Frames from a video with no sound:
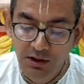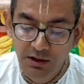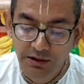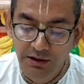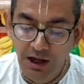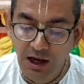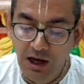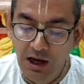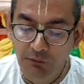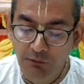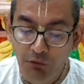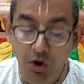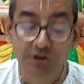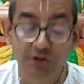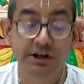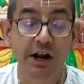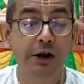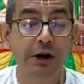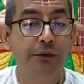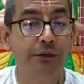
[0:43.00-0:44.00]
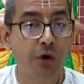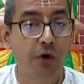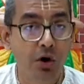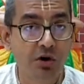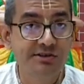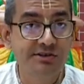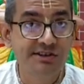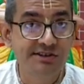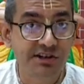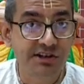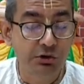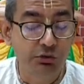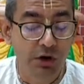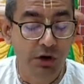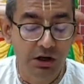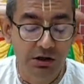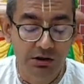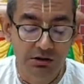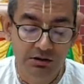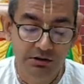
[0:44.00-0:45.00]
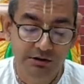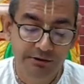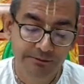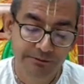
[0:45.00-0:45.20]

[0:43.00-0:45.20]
and what kind of horse is required.